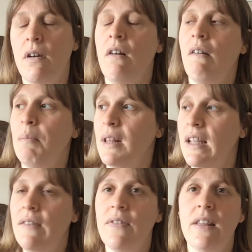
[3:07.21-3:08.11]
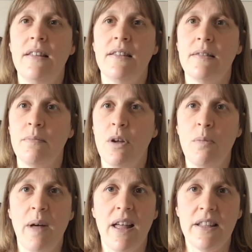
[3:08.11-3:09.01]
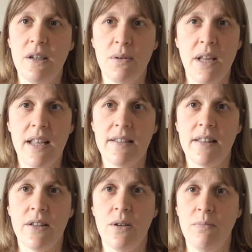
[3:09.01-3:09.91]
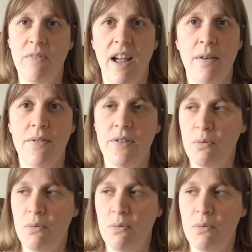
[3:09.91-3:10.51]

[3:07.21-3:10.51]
or I believe there's mobile units that come round